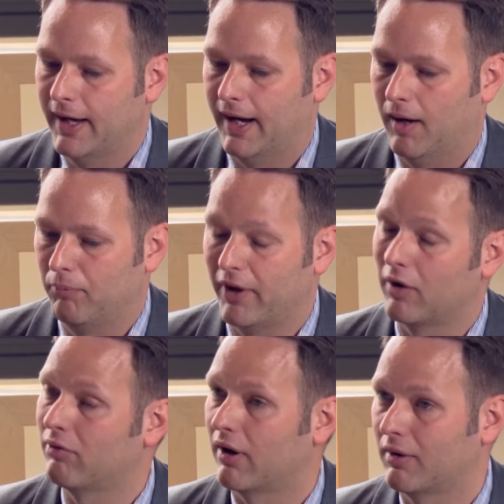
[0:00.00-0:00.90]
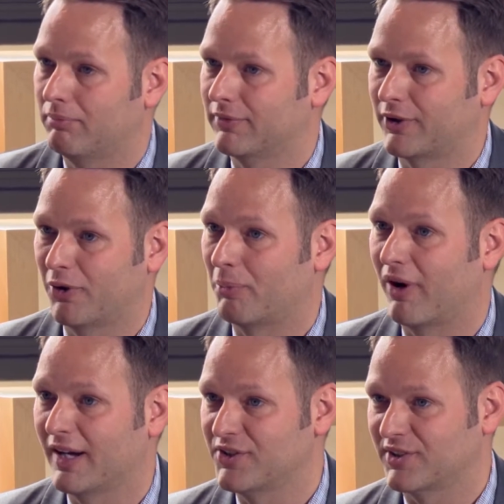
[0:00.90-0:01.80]
none of our current
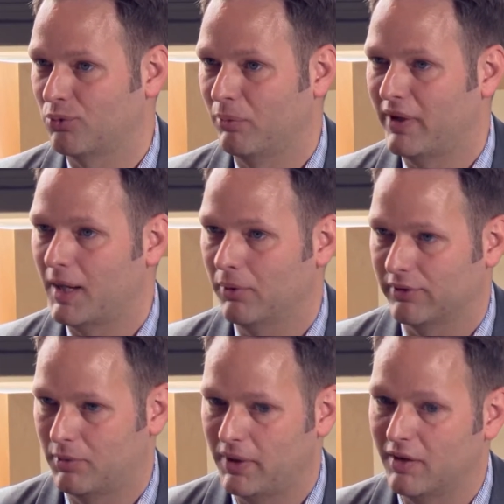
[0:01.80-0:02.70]
projects would be able to be